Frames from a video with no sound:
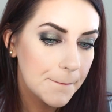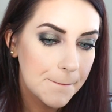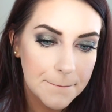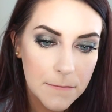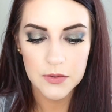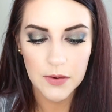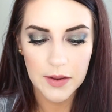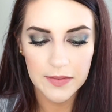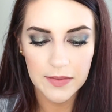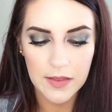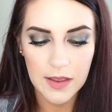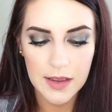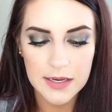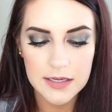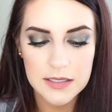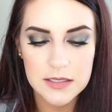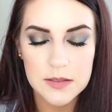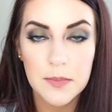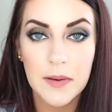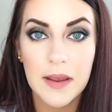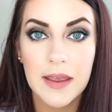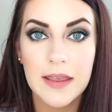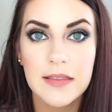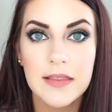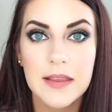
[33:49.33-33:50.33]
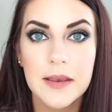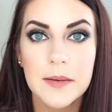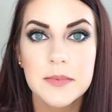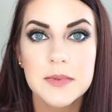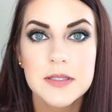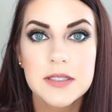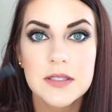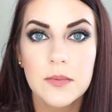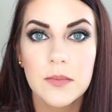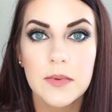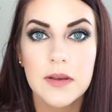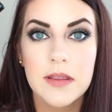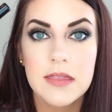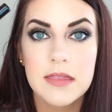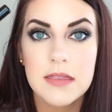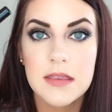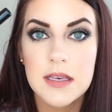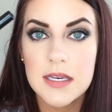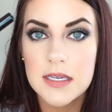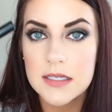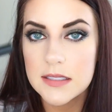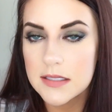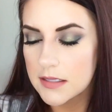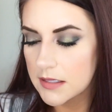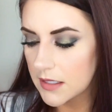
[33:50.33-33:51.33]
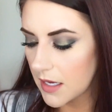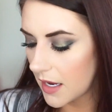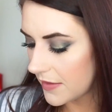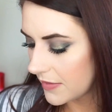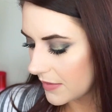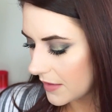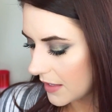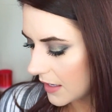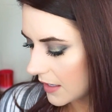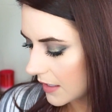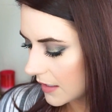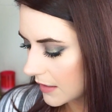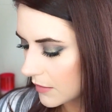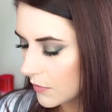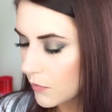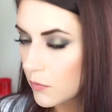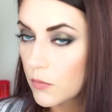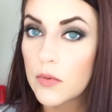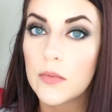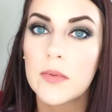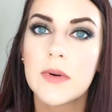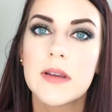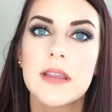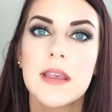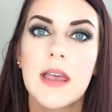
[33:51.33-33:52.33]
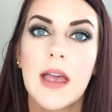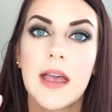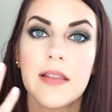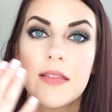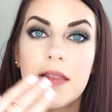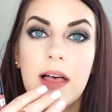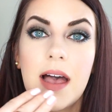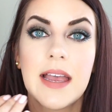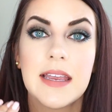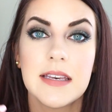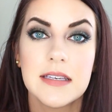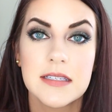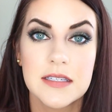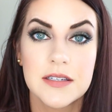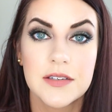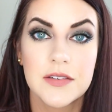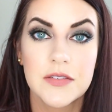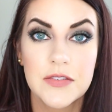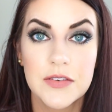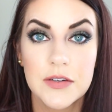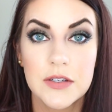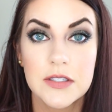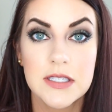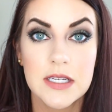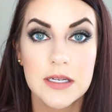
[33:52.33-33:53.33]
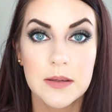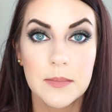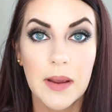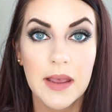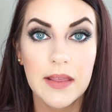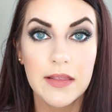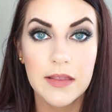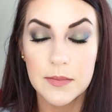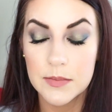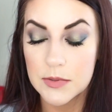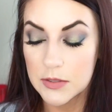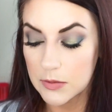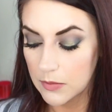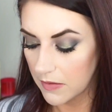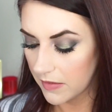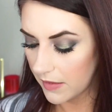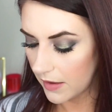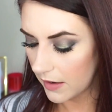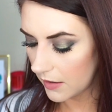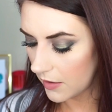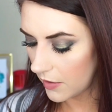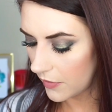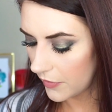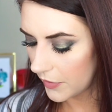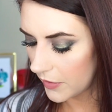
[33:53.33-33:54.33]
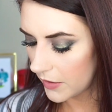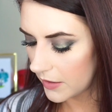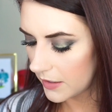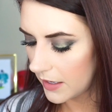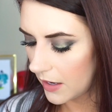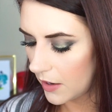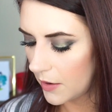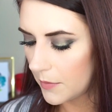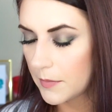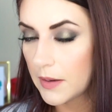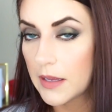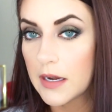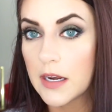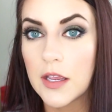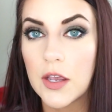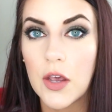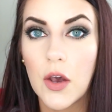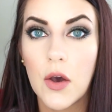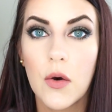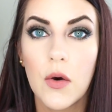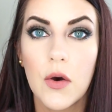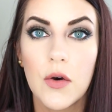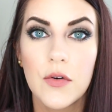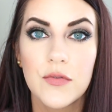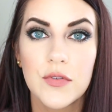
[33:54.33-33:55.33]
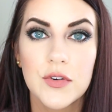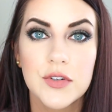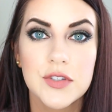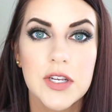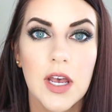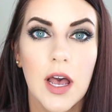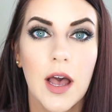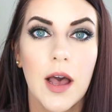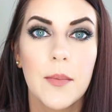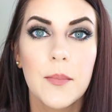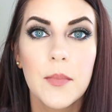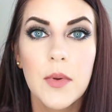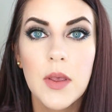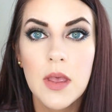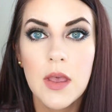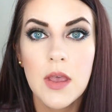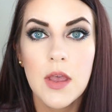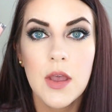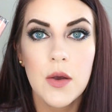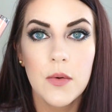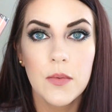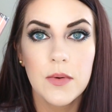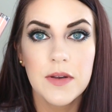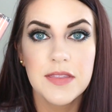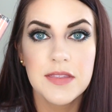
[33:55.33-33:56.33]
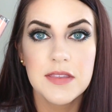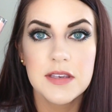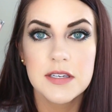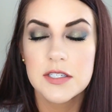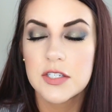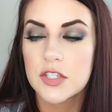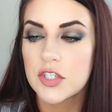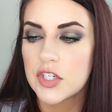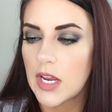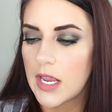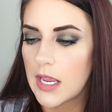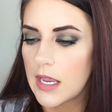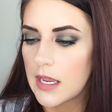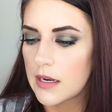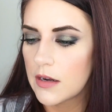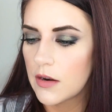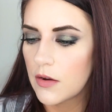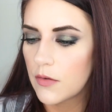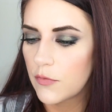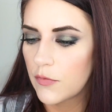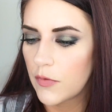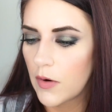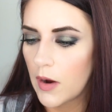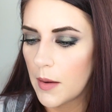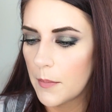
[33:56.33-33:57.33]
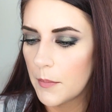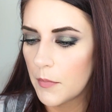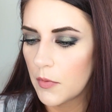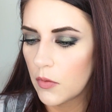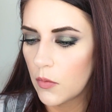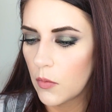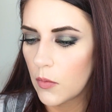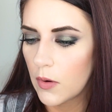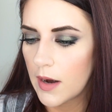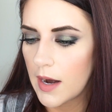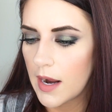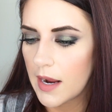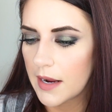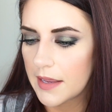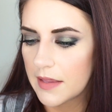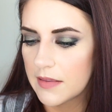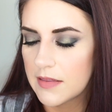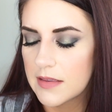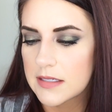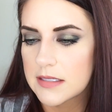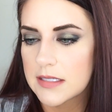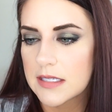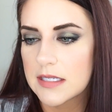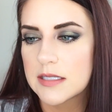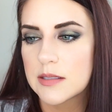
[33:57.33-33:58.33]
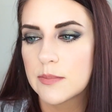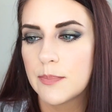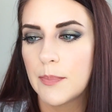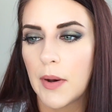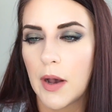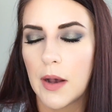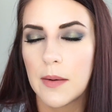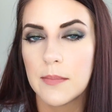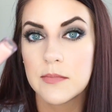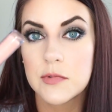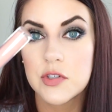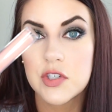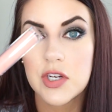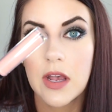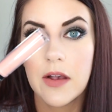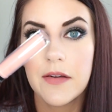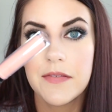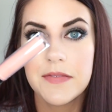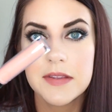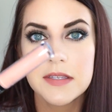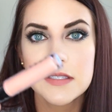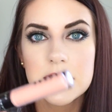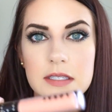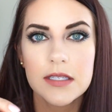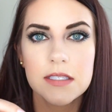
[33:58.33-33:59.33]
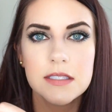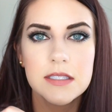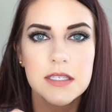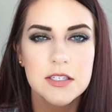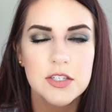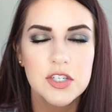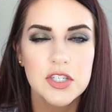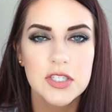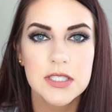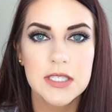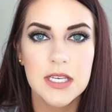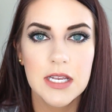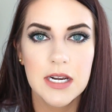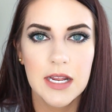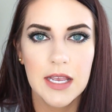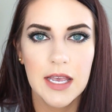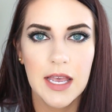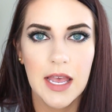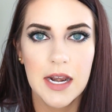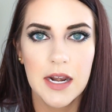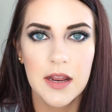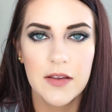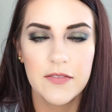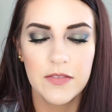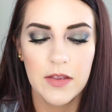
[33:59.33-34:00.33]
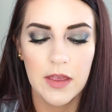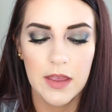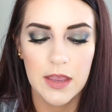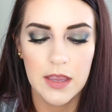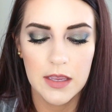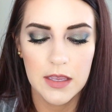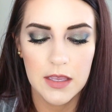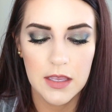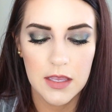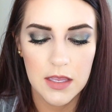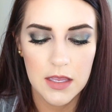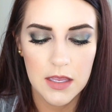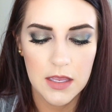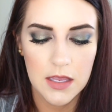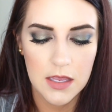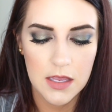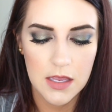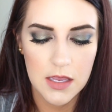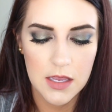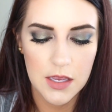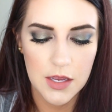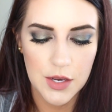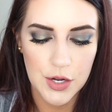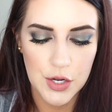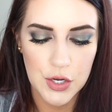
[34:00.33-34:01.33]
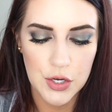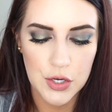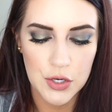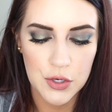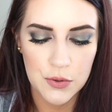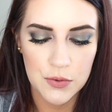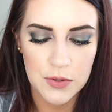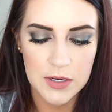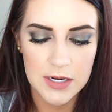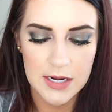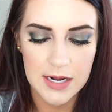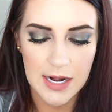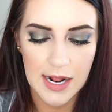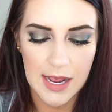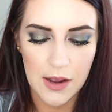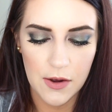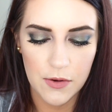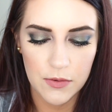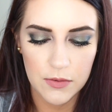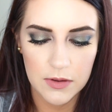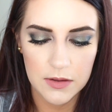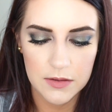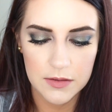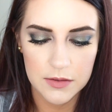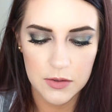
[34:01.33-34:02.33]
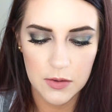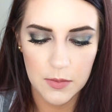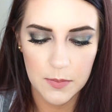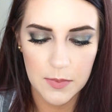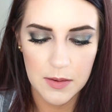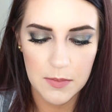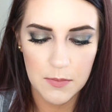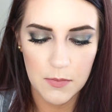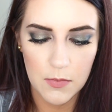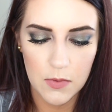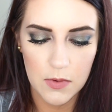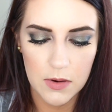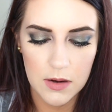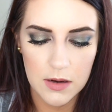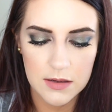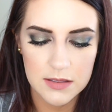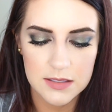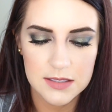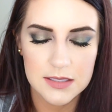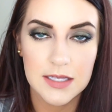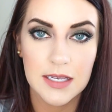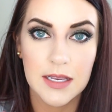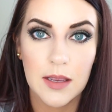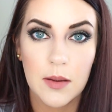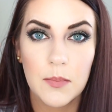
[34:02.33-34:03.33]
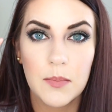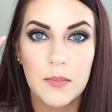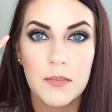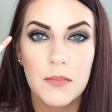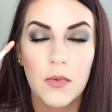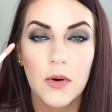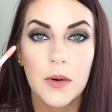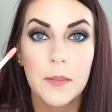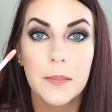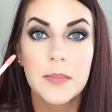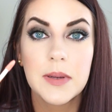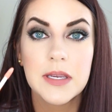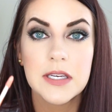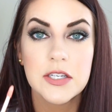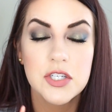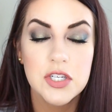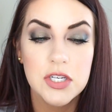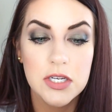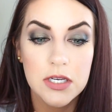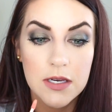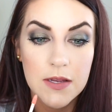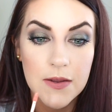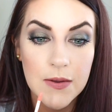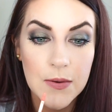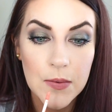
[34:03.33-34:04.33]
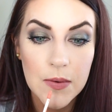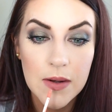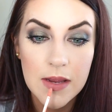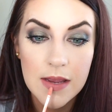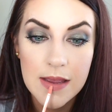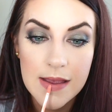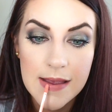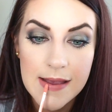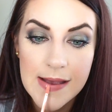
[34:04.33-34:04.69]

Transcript: So I lined my lips with this, and then, well really I lined and filled in my lips with that color. And now I'm going to go over top with this shade from Lorac, and this is Bombshell. And this is just going to kind of like nude it out a little bit more. It's like a more peachy nude.